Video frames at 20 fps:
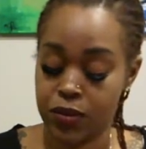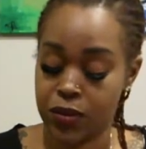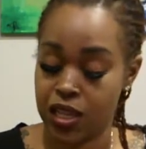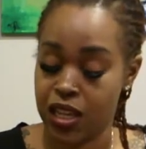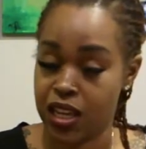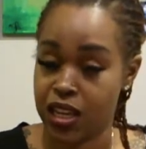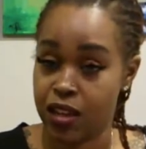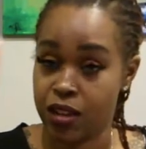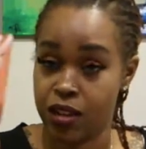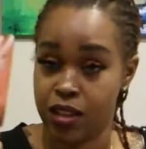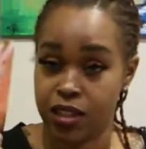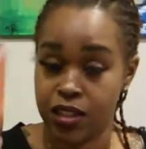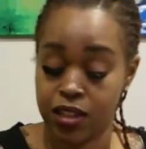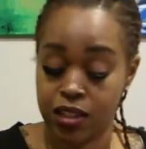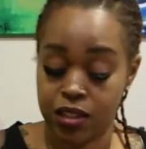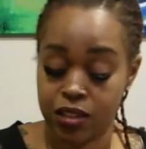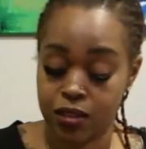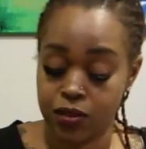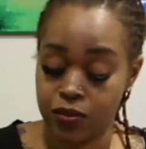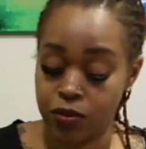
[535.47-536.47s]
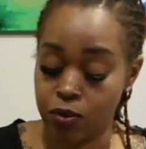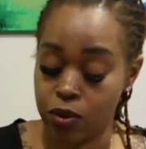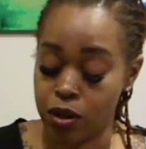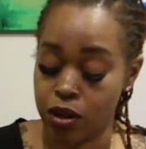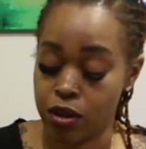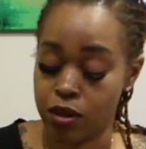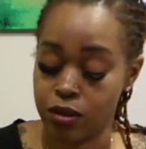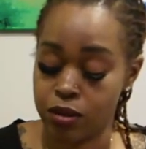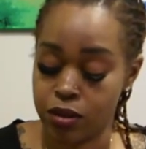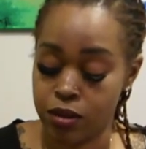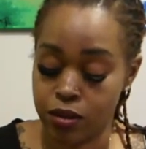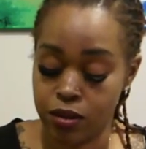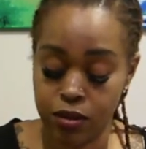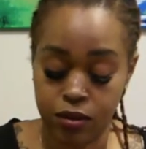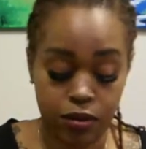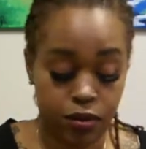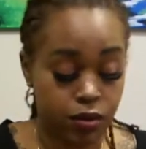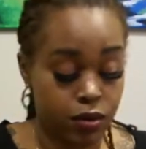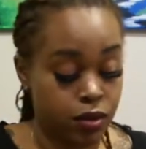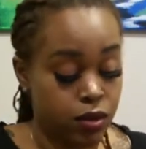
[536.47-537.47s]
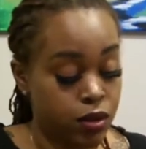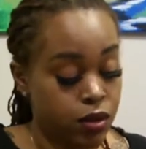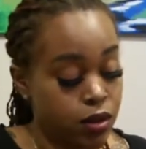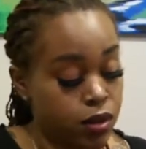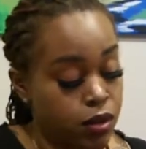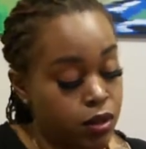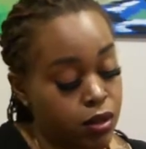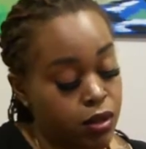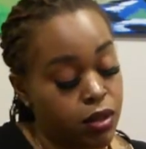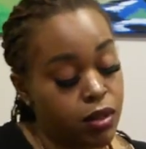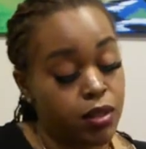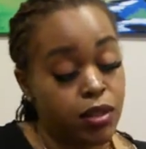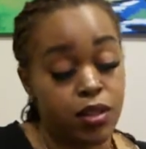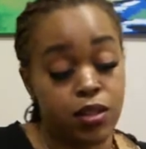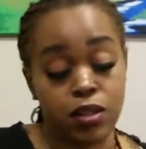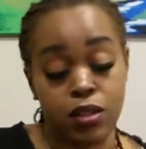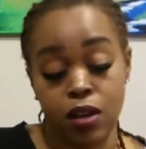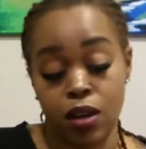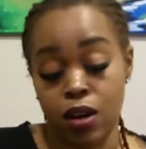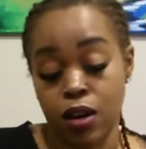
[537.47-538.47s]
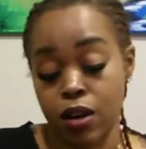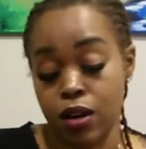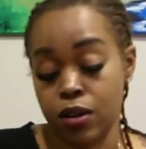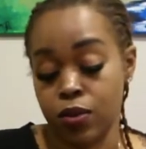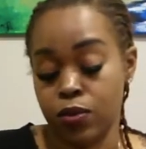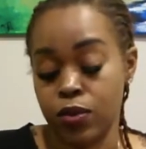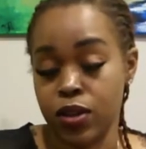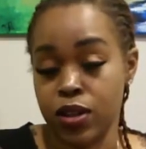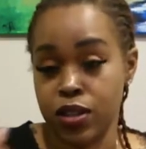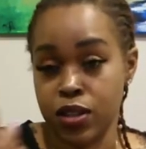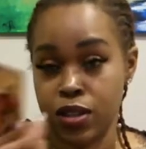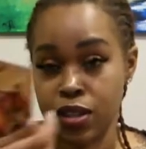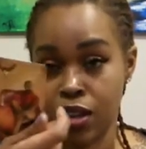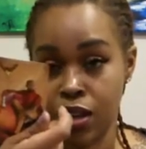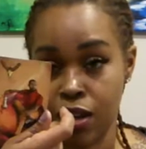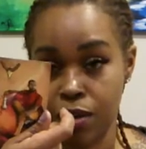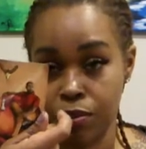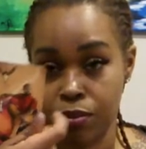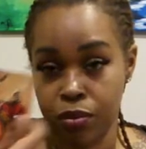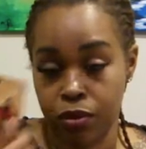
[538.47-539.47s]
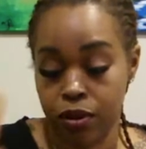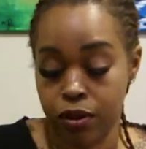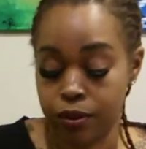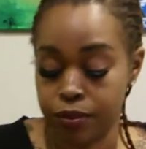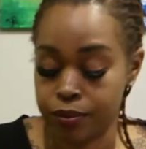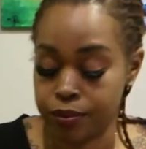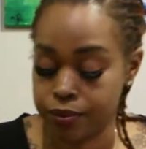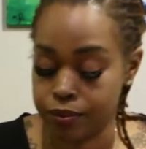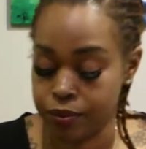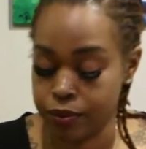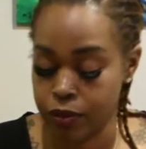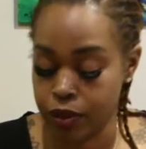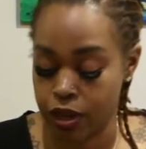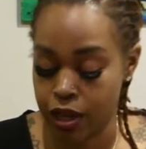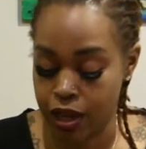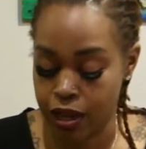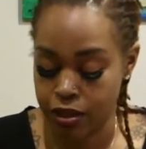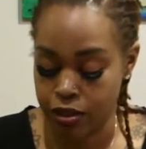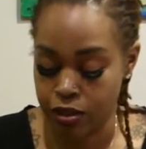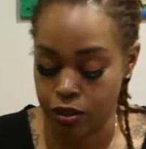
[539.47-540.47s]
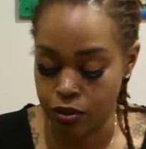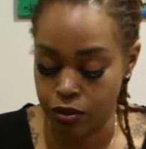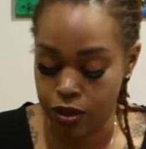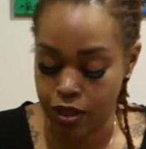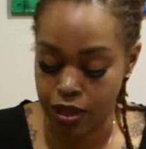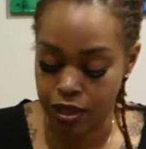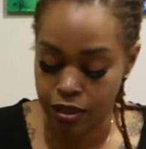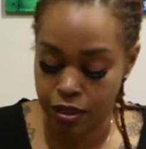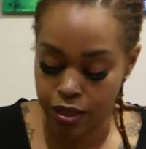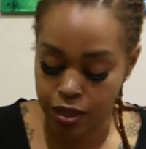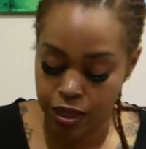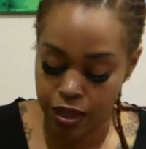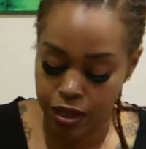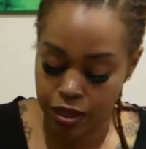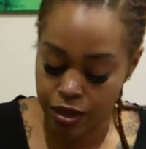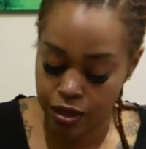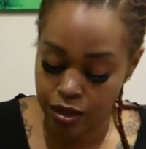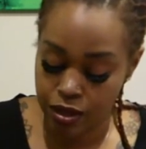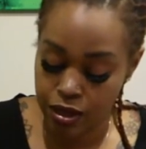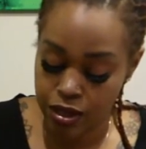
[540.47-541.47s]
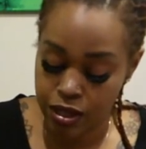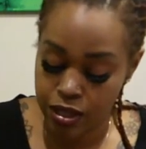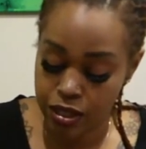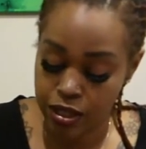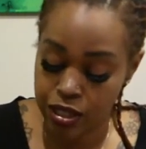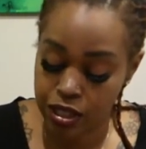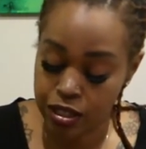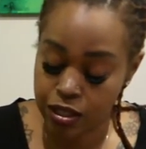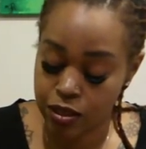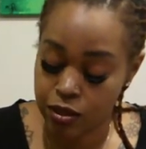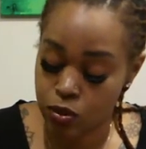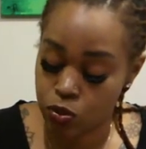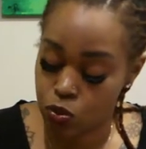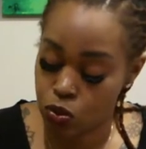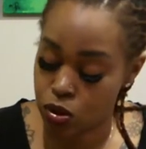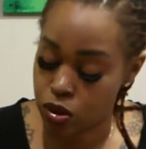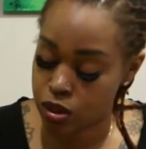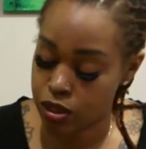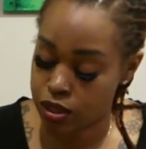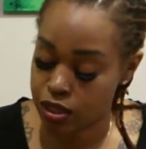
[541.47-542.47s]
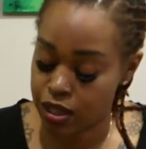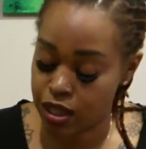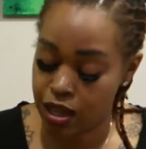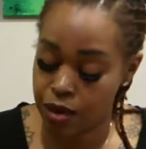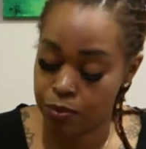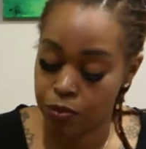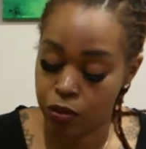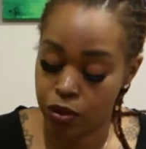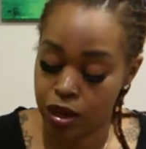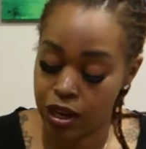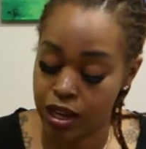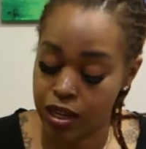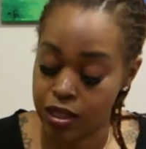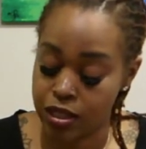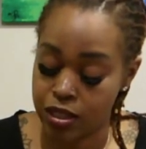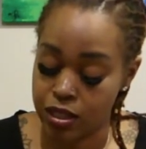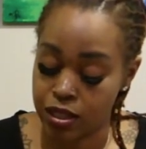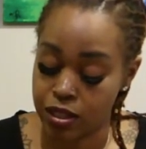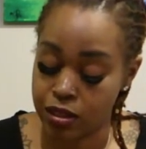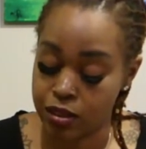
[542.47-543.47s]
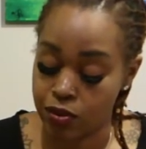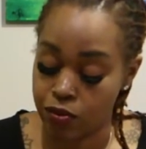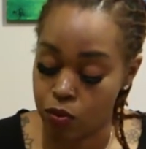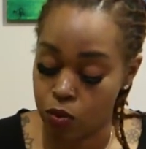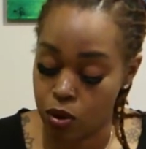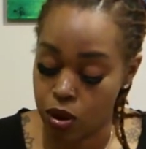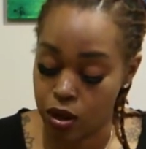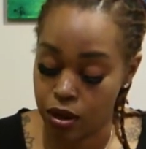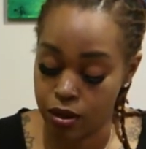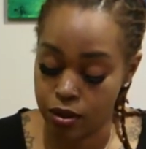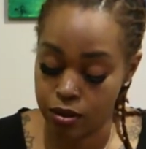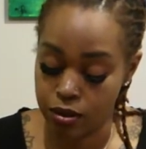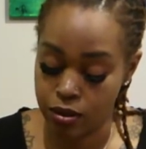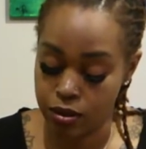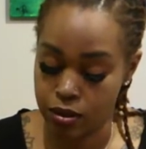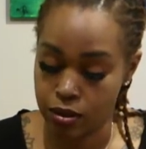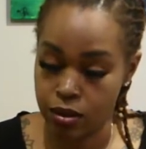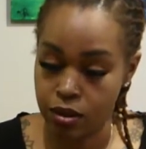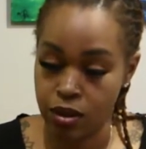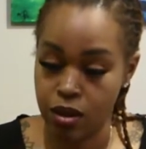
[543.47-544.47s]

In the Six of Wands, this card was the Emperor, okay? So you get the Six of Swords, the Emperor, and the Six of Wands.